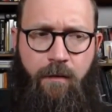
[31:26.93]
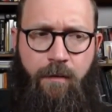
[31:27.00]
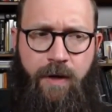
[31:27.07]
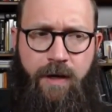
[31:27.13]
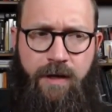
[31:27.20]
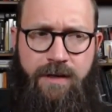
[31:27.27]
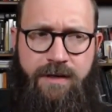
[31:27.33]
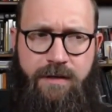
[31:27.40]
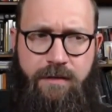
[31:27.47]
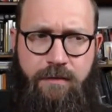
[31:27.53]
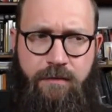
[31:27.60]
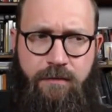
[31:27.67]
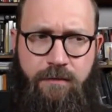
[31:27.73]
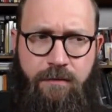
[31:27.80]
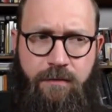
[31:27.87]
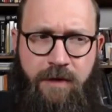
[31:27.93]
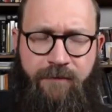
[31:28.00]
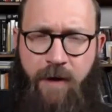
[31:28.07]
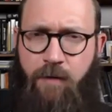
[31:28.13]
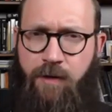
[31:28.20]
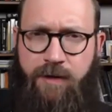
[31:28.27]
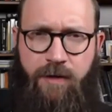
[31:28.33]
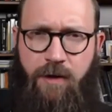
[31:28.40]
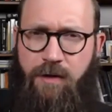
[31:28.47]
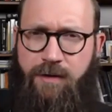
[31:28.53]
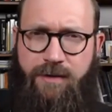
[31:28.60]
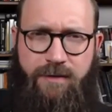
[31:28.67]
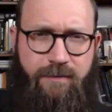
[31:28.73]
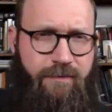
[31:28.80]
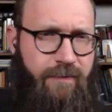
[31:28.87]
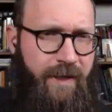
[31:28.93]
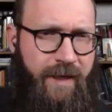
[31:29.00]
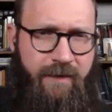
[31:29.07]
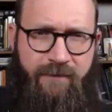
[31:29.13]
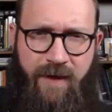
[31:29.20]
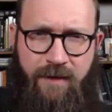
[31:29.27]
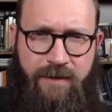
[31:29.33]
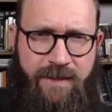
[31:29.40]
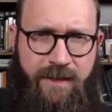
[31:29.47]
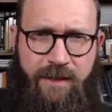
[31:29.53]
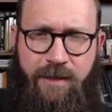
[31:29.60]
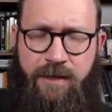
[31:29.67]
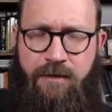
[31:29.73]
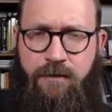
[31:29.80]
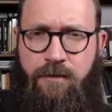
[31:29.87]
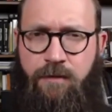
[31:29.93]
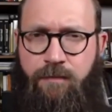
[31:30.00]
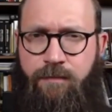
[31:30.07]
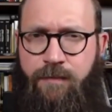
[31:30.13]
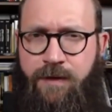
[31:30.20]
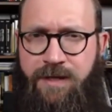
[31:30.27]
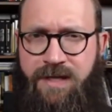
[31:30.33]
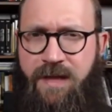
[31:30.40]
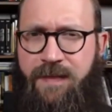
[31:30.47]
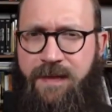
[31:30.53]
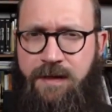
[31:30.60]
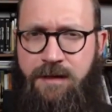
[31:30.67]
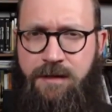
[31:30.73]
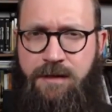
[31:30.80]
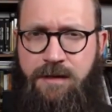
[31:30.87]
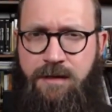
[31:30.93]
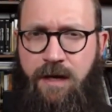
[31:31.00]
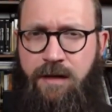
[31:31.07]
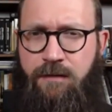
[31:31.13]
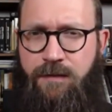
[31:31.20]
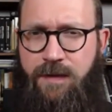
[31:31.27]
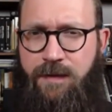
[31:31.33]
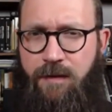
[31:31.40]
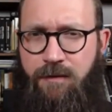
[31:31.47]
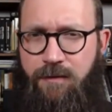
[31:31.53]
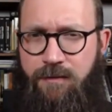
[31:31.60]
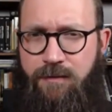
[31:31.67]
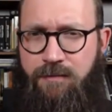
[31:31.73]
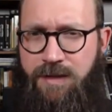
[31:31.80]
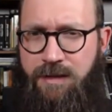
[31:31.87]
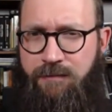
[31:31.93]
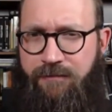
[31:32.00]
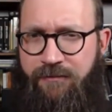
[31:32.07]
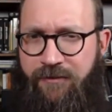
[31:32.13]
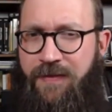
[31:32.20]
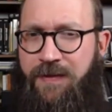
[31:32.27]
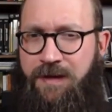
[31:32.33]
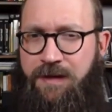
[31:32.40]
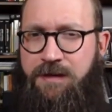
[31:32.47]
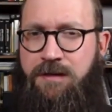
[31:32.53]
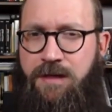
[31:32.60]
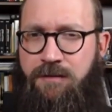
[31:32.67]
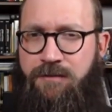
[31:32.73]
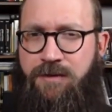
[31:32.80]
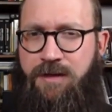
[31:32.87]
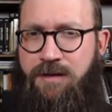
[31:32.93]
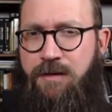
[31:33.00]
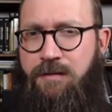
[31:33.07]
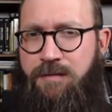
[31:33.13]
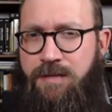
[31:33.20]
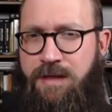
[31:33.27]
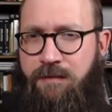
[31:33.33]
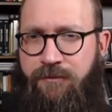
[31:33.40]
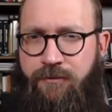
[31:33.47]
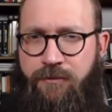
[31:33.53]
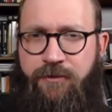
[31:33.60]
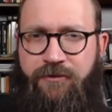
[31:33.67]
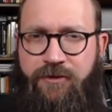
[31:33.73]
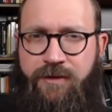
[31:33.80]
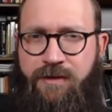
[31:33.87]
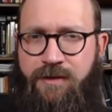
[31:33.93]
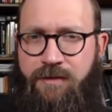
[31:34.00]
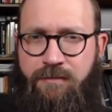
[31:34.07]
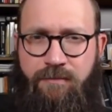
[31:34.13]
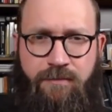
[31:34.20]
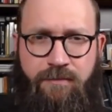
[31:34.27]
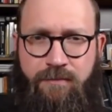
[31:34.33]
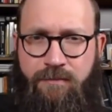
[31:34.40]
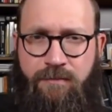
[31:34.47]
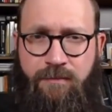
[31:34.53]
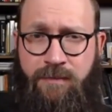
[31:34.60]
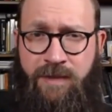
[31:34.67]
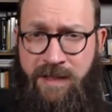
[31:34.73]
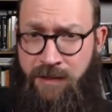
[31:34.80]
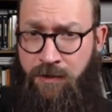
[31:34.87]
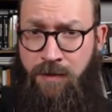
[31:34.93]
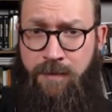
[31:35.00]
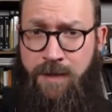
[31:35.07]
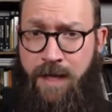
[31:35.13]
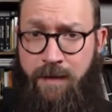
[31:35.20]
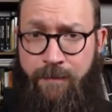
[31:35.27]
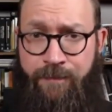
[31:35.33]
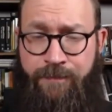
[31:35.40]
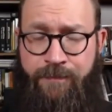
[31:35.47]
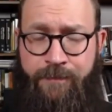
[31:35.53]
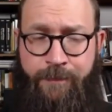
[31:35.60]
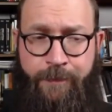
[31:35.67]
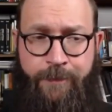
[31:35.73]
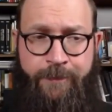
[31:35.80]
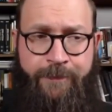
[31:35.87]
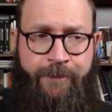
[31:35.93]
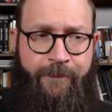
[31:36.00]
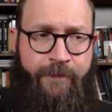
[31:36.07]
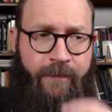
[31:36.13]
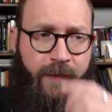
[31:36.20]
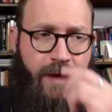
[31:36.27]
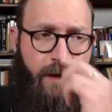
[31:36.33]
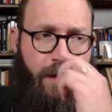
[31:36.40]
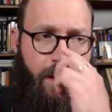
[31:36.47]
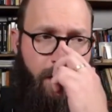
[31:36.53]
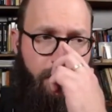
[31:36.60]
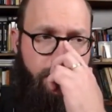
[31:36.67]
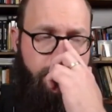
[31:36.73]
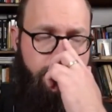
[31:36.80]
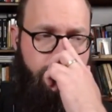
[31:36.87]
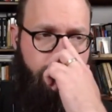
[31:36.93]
because if I were to talk to again Valentinus or the the Sethians, I don't think they would call themselves Sethians. They would just call themselves Christians and get on with it. Um,